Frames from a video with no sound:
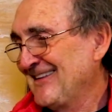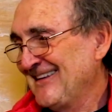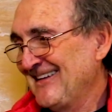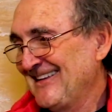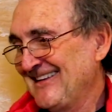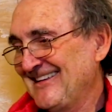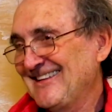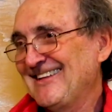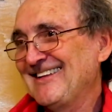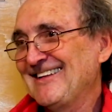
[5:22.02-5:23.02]

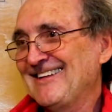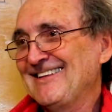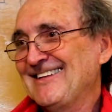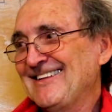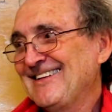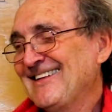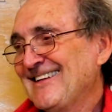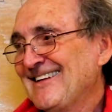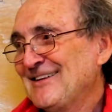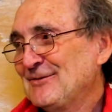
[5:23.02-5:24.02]

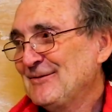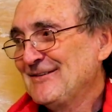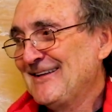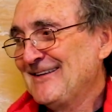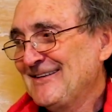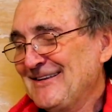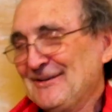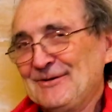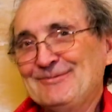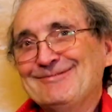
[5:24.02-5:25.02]

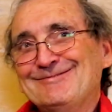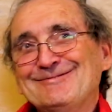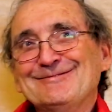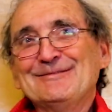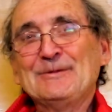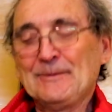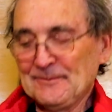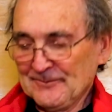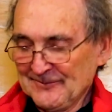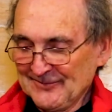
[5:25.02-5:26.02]

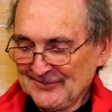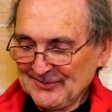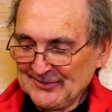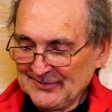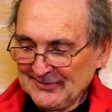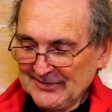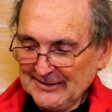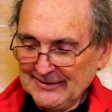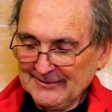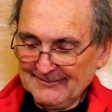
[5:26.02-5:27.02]

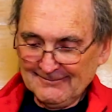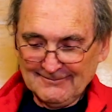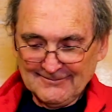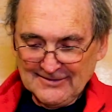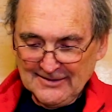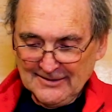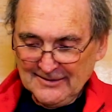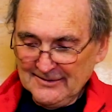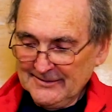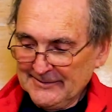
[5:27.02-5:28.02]

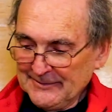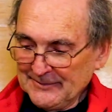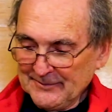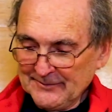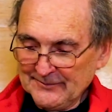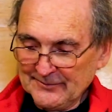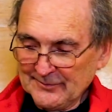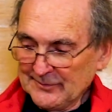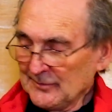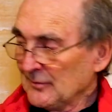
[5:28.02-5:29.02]

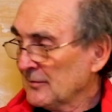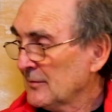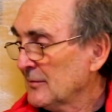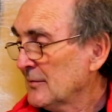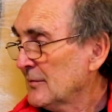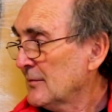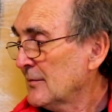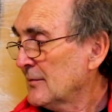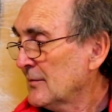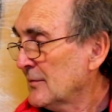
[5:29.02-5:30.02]
(not speaking)